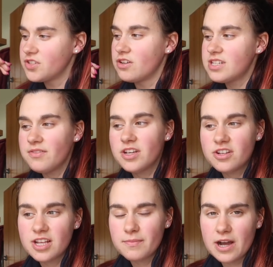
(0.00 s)
So definitely
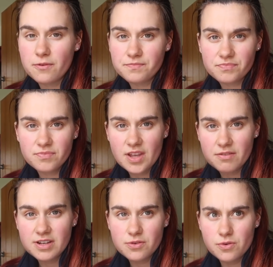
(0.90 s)
go check them out.
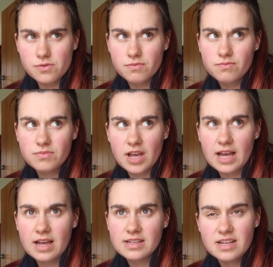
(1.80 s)
They're really cool.
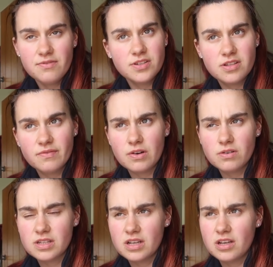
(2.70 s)
They're different to the
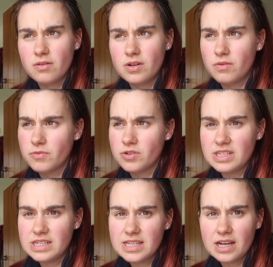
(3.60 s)
vlogs. I go a lot more
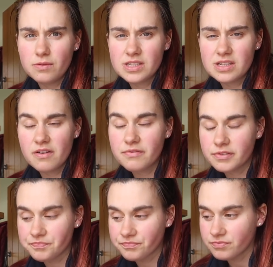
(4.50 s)
in detail with stuff.
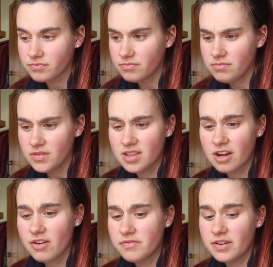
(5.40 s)

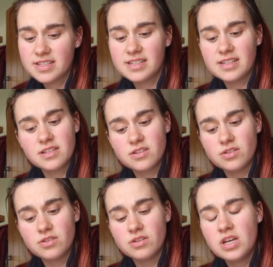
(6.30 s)
They're great for listening
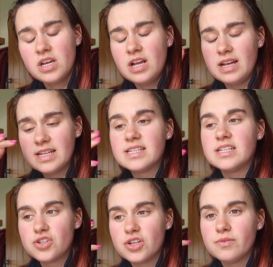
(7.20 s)
into,
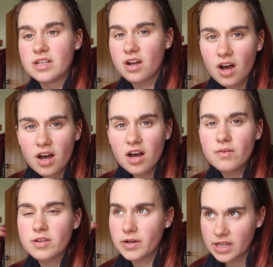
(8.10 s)
listening to in the
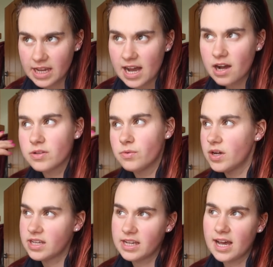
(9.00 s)
car, when you're working out, when you're
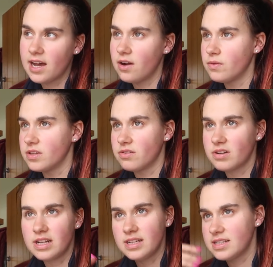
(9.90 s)
working out, when you're
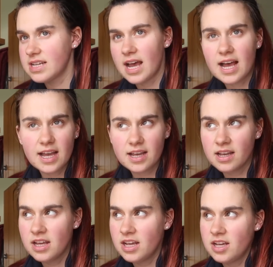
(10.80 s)
cleaning tack,
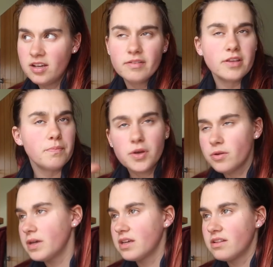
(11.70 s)
when you're
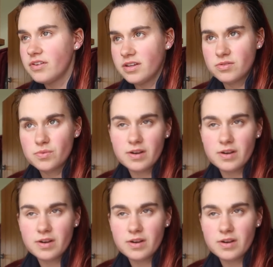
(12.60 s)
poo picking the field,